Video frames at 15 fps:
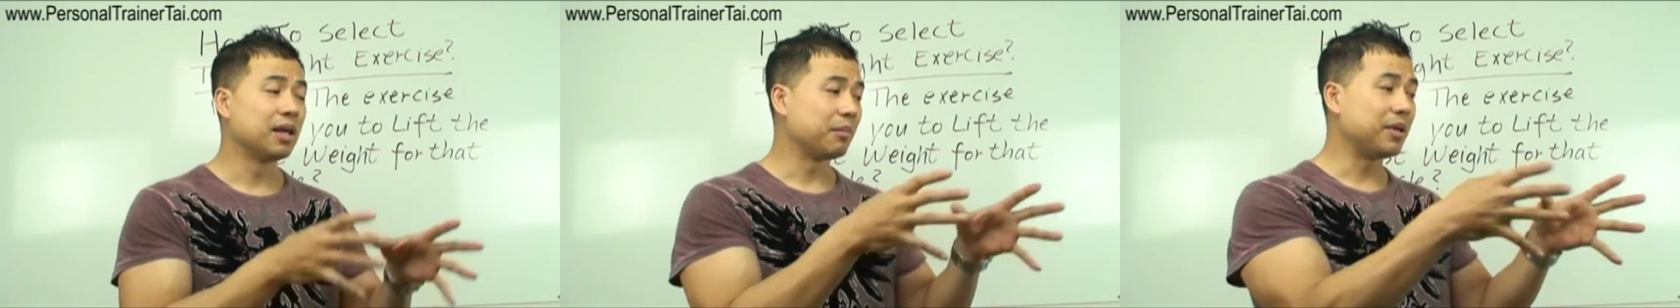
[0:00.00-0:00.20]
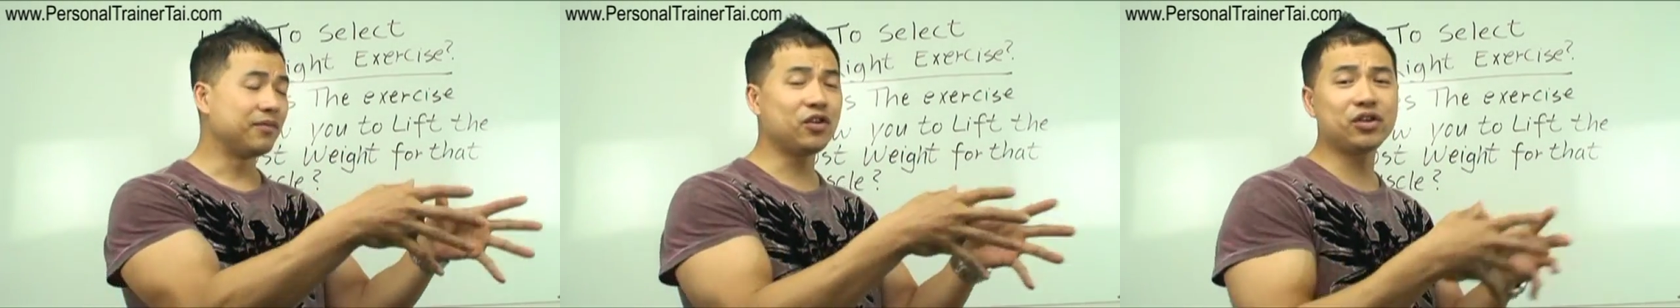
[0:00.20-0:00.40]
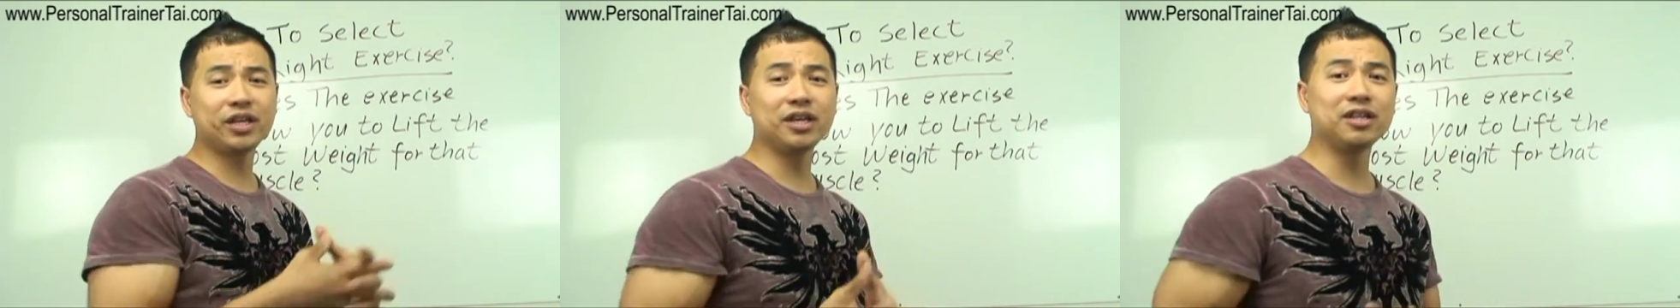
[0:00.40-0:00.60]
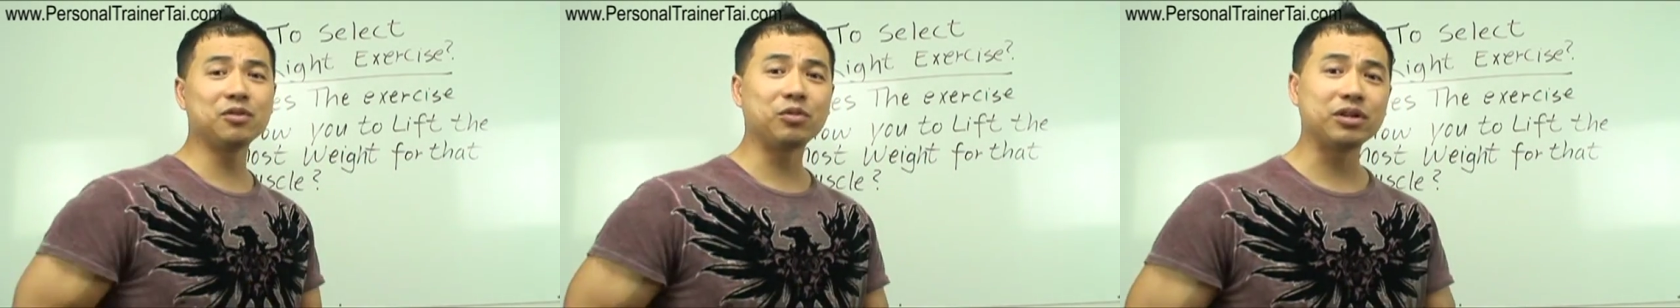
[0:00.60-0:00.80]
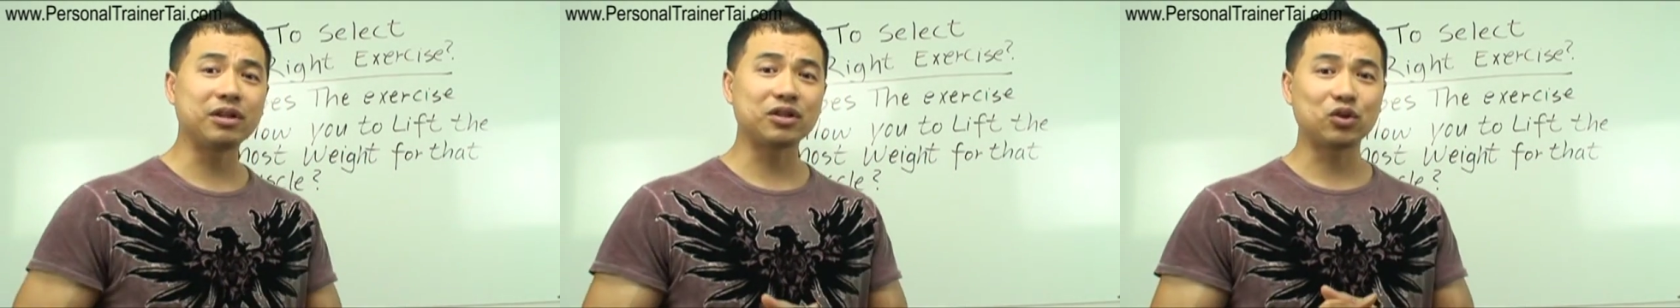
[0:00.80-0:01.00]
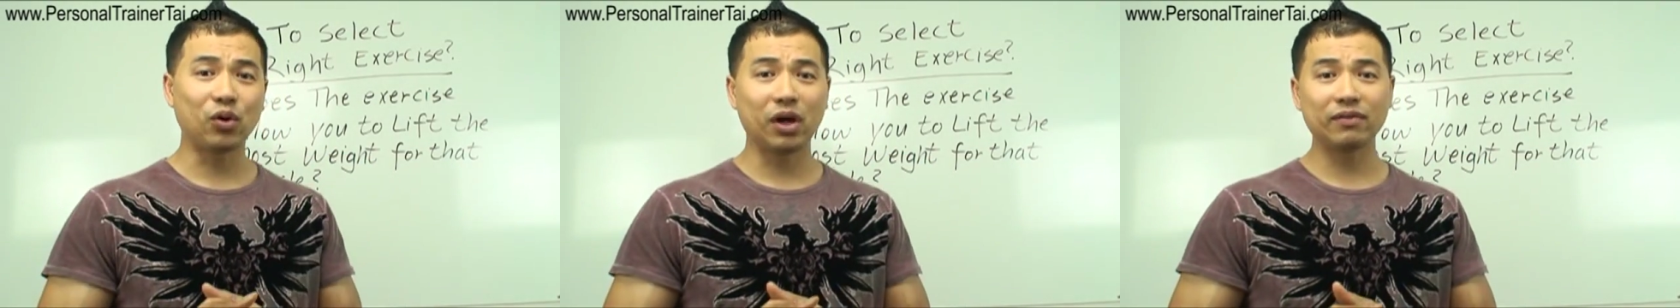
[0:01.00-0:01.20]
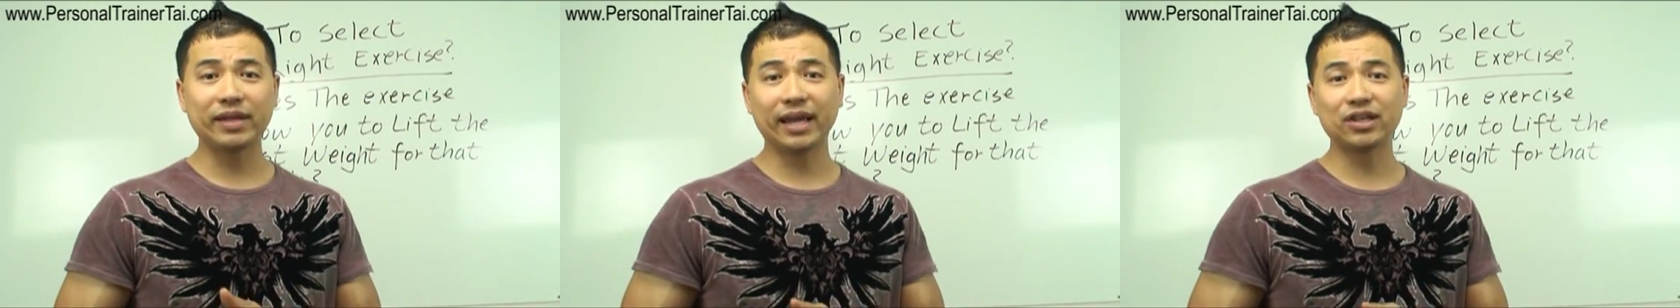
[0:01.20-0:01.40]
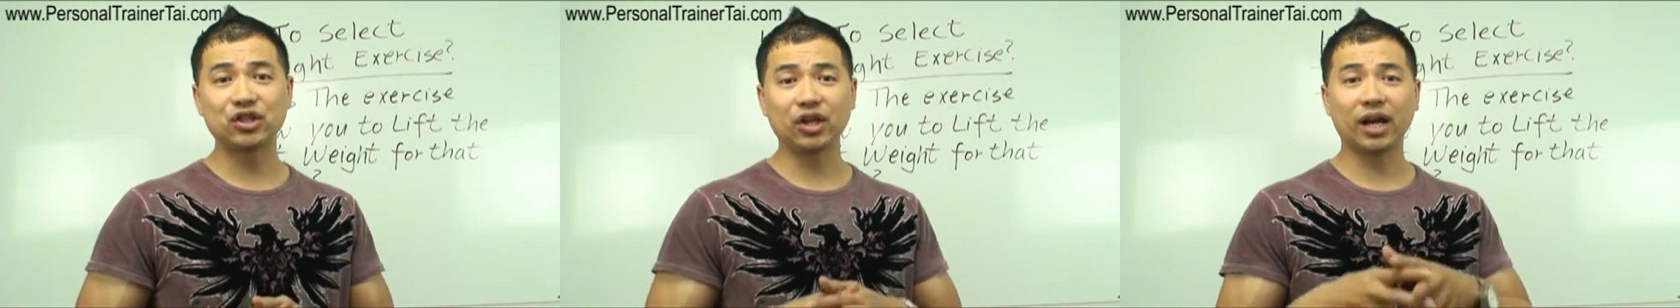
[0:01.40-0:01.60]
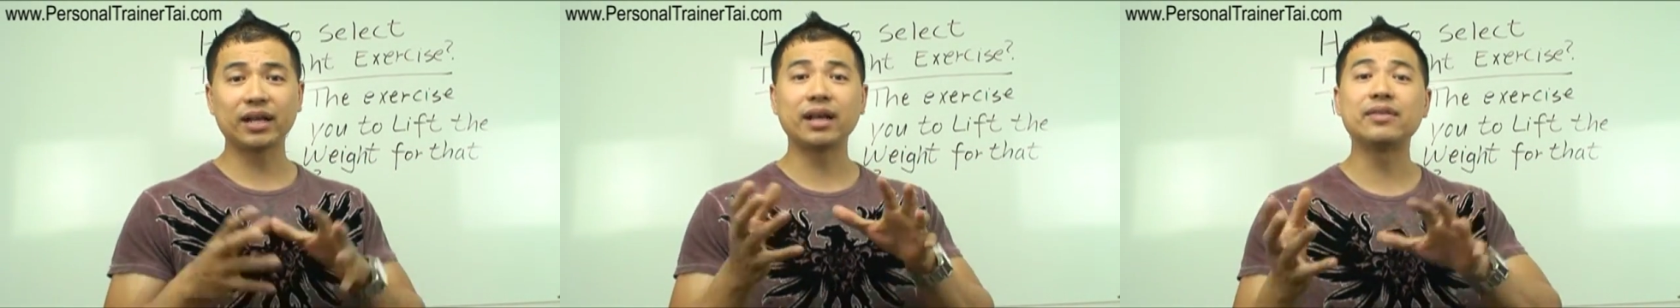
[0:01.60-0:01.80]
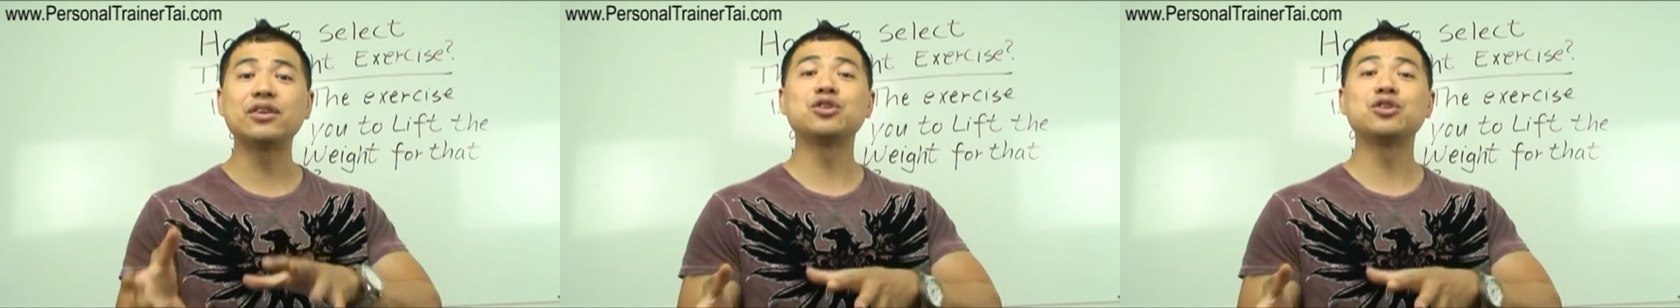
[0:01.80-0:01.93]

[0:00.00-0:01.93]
But if you killed it with the 12 gauge shotgun,